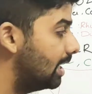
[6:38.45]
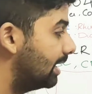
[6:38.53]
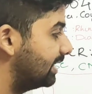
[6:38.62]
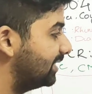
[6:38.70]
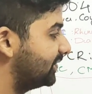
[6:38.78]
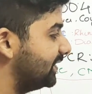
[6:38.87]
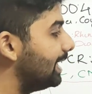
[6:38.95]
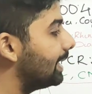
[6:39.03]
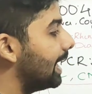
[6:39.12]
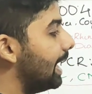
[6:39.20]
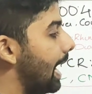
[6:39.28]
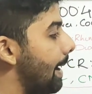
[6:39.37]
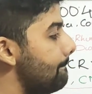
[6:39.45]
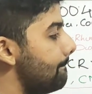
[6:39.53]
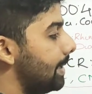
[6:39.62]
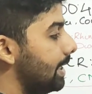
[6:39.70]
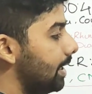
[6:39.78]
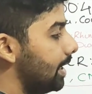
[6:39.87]
The
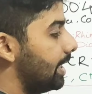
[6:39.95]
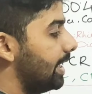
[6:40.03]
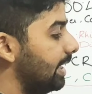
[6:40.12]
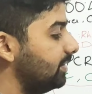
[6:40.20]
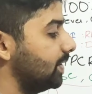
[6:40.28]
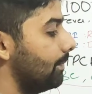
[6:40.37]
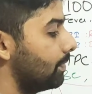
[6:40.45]
CKMB is